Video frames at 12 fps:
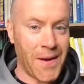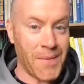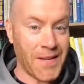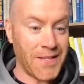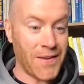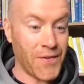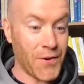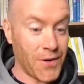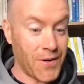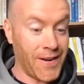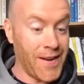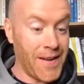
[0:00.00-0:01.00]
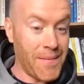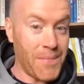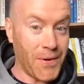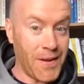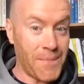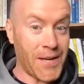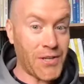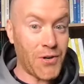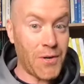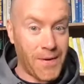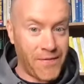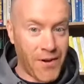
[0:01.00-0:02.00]
because if you're putting a picture
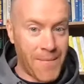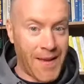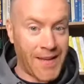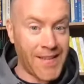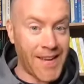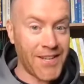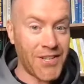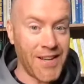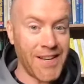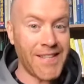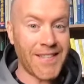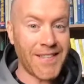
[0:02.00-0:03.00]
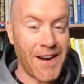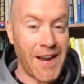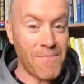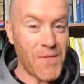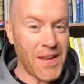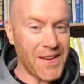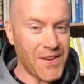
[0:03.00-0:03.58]
up of your meditation on Instagram,